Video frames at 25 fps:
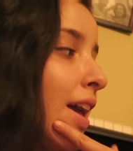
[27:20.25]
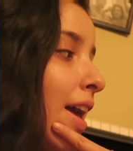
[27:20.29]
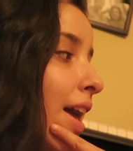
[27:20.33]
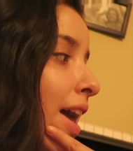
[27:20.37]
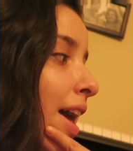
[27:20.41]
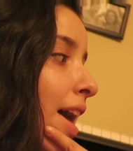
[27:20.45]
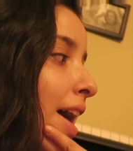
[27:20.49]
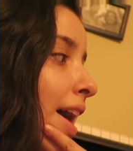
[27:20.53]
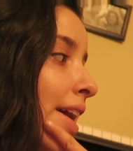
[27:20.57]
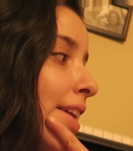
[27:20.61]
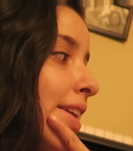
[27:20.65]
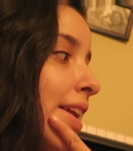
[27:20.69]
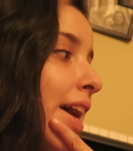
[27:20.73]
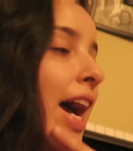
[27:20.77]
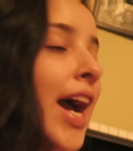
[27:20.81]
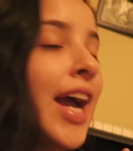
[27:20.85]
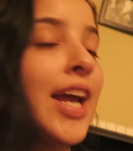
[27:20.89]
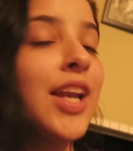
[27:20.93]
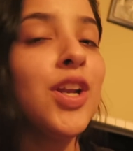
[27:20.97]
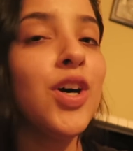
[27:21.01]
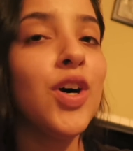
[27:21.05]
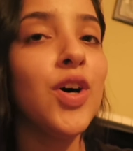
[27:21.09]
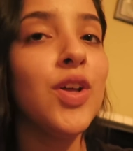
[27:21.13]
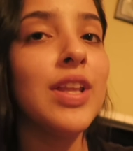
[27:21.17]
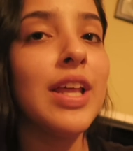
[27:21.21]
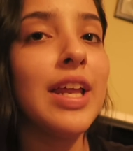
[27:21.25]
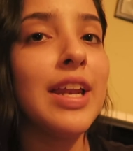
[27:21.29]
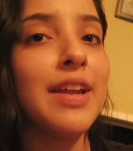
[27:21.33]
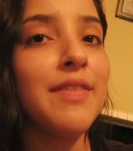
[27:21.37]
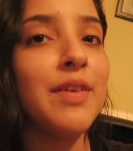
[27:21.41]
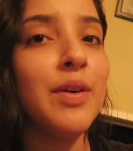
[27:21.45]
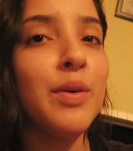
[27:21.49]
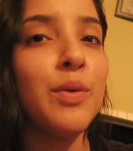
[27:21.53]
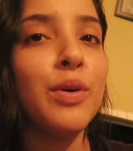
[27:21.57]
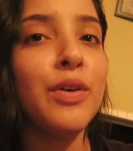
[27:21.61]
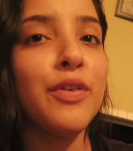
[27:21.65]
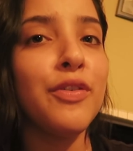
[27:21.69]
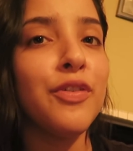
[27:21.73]
And I know that if
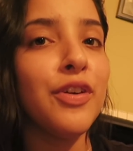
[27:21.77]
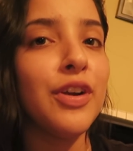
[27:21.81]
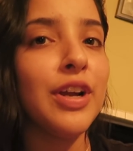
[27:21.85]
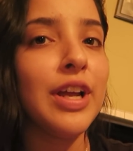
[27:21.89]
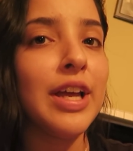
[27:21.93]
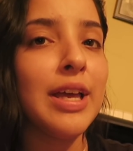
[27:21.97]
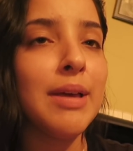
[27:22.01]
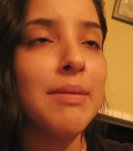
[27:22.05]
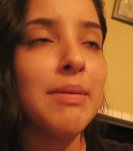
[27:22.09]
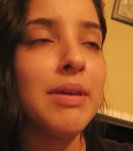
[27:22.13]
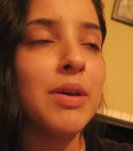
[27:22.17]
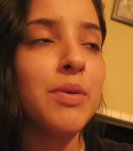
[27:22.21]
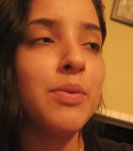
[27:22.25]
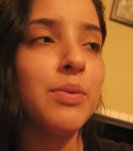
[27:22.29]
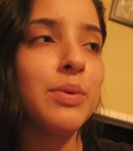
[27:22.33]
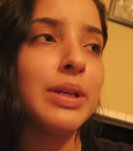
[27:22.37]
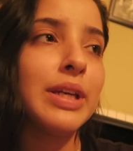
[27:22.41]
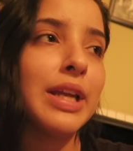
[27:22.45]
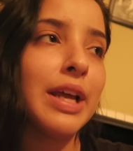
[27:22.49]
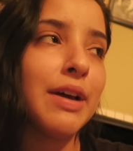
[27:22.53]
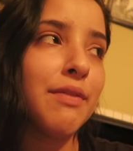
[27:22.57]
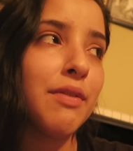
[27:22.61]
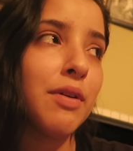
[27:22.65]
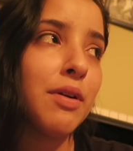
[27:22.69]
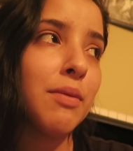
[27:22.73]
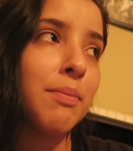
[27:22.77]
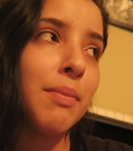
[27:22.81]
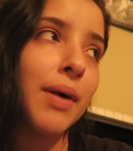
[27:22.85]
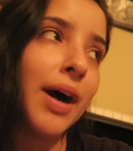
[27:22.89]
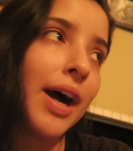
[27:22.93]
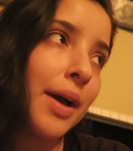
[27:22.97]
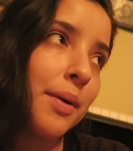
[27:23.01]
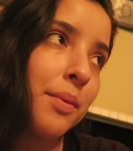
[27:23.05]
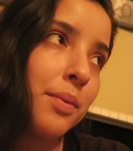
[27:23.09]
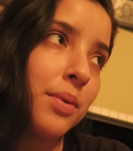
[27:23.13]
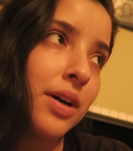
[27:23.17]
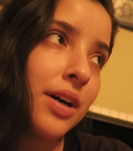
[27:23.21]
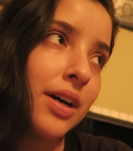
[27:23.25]
it were for him, he would never
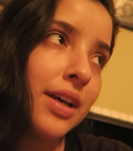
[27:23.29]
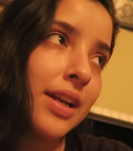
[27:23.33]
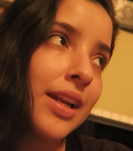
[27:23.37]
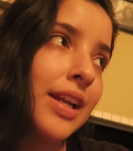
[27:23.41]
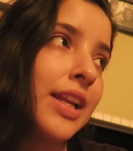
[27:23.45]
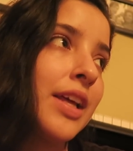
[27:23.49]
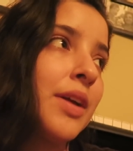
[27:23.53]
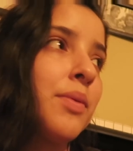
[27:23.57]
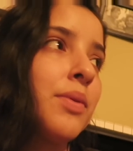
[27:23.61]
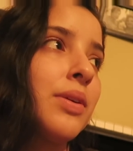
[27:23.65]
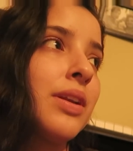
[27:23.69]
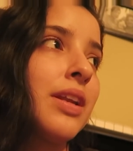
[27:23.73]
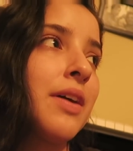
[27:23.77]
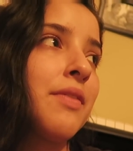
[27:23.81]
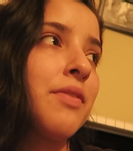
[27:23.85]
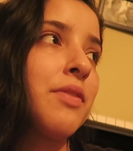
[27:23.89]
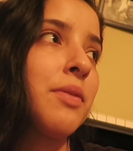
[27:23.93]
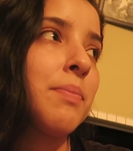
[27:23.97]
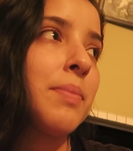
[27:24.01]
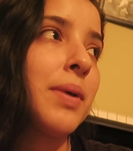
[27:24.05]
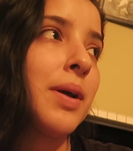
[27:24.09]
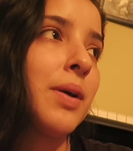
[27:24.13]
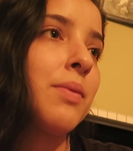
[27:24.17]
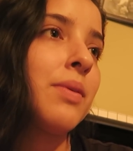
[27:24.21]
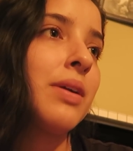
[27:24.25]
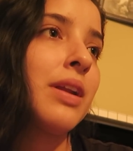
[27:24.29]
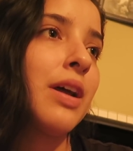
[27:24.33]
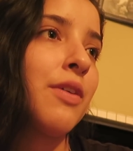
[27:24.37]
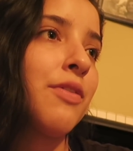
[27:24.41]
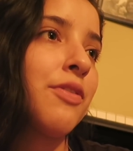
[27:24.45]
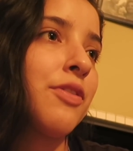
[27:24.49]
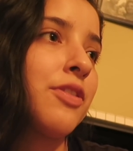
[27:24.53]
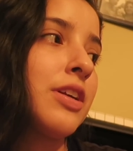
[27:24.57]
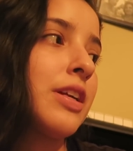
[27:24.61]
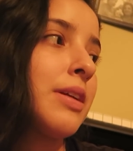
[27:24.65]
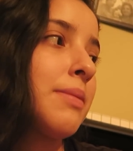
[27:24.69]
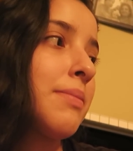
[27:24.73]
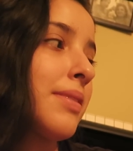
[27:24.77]
buy one and he would never pick one out
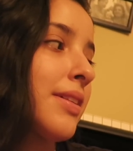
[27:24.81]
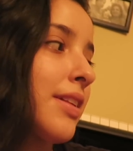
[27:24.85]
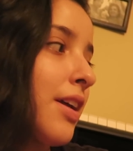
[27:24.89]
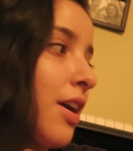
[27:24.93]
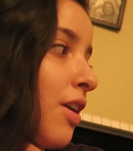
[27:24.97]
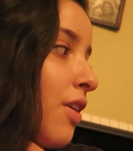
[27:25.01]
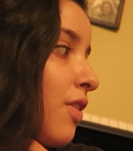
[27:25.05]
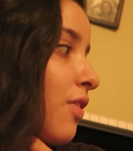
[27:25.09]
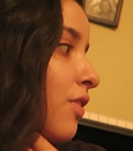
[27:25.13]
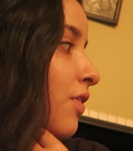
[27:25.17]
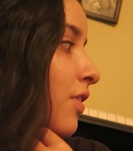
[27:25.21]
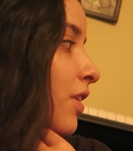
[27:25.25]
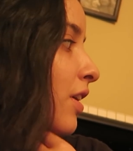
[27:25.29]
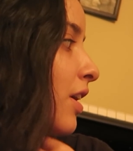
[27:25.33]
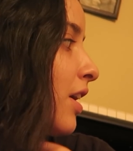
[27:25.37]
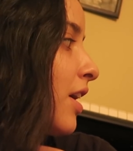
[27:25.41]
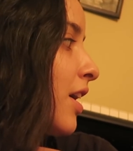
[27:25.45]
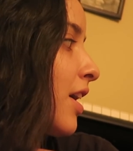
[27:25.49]
for himself.